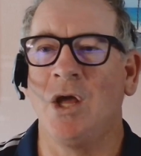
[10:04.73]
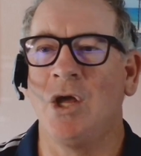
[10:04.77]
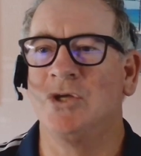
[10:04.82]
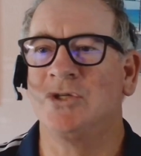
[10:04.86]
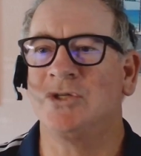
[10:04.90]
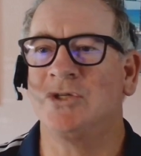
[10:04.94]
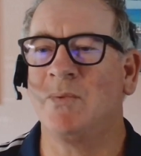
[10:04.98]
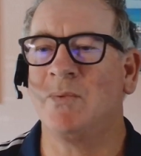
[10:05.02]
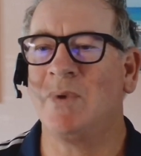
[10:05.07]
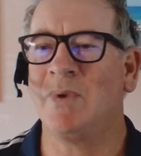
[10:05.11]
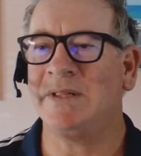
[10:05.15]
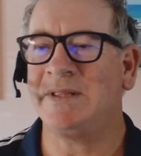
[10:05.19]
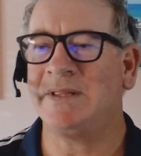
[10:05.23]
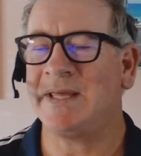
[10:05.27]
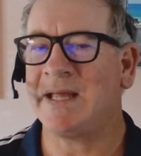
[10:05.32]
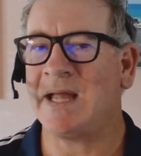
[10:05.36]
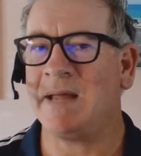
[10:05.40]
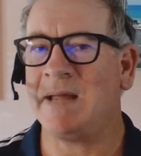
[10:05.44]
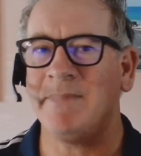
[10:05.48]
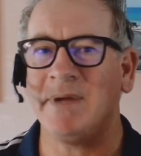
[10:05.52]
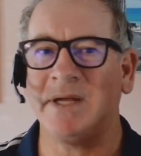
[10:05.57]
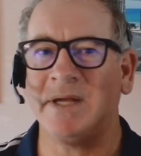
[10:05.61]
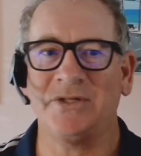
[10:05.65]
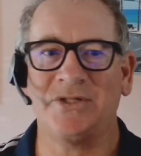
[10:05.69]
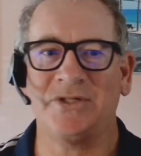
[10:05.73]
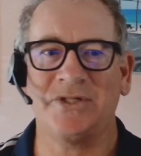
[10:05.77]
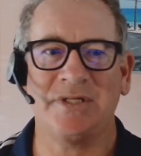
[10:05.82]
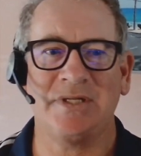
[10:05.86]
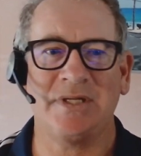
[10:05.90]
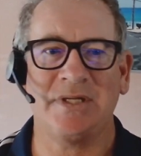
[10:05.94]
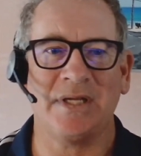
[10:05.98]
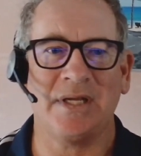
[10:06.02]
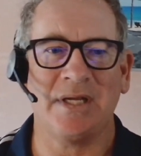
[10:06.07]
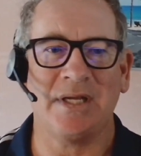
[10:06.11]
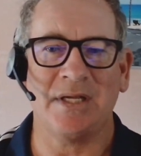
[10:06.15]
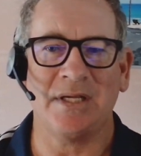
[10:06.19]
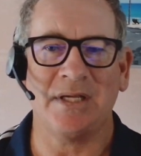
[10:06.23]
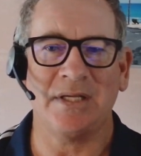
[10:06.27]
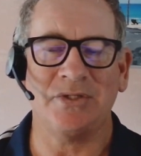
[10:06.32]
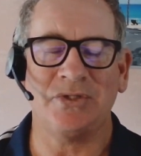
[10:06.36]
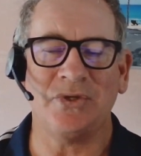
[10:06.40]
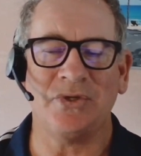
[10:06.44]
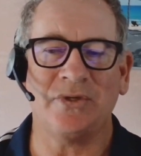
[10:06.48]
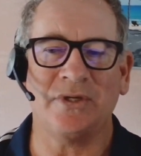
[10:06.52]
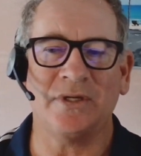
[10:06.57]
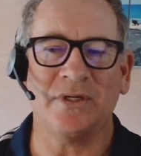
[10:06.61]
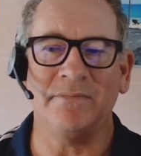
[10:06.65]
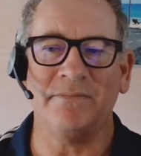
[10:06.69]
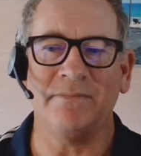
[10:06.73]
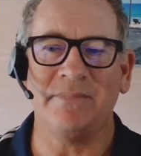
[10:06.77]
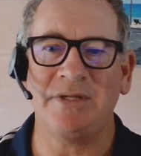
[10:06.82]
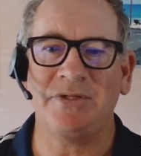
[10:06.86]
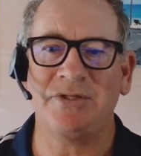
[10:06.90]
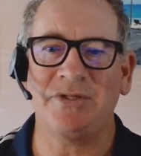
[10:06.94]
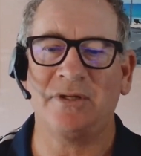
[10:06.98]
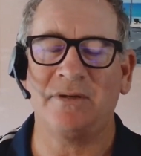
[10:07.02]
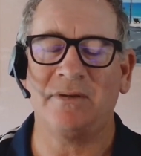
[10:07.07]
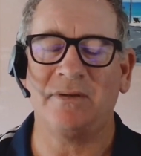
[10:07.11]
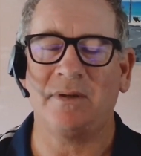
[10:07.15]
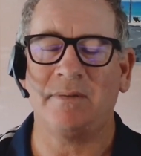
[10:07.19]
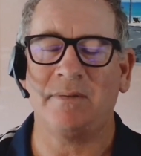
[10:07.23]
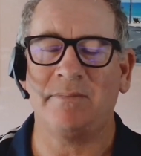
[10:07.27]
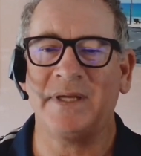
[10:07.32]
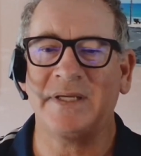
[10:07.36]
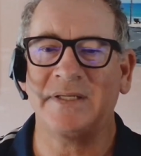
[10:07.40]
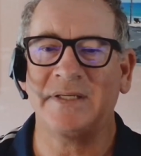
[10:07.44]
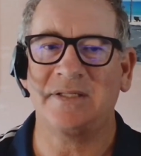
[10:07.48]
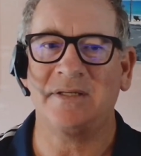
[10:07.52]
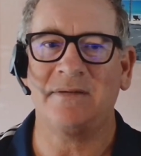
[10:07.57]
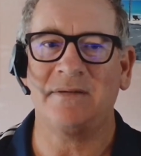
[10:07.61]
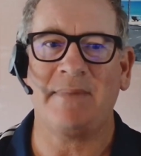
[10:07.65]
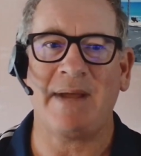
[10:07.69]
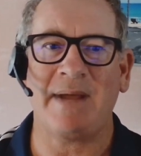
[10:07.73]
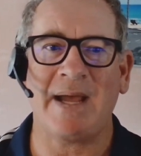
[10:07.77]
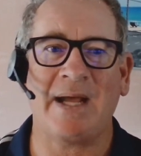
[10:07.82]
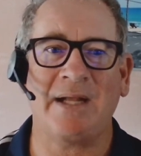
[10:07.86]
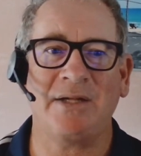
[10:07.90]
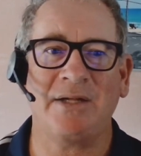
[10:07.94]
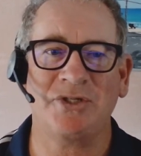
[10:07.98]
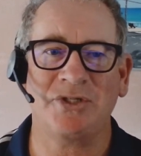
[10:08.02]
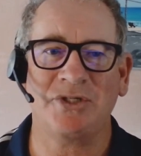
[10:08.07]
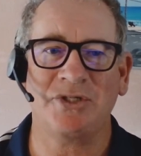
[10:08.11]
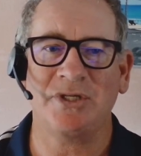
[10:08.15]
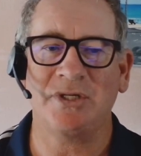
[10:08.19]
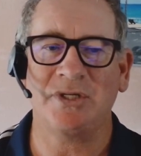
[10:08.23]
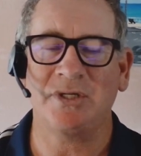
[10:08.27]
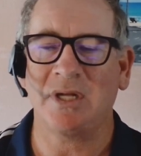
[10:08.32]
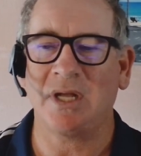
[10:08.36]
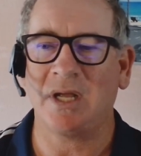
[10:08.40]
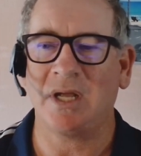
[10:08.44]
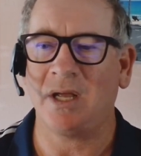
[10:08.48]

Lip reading: So one thing I mentioned is you can mix and match